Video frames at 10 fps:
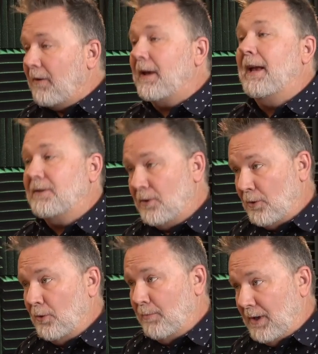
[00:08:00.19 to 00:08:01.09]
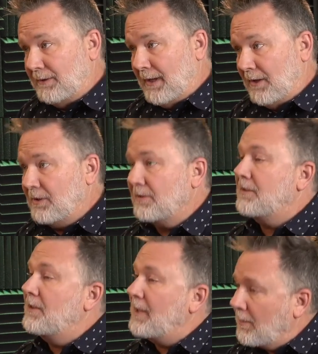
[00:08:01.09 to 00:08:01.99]
has their own meltdown because
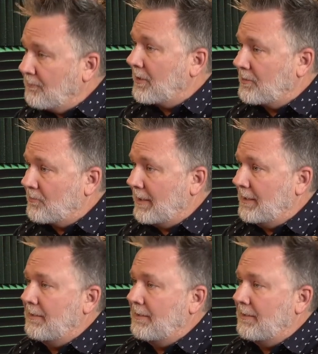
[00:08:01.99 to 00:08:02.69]
they're frustrated.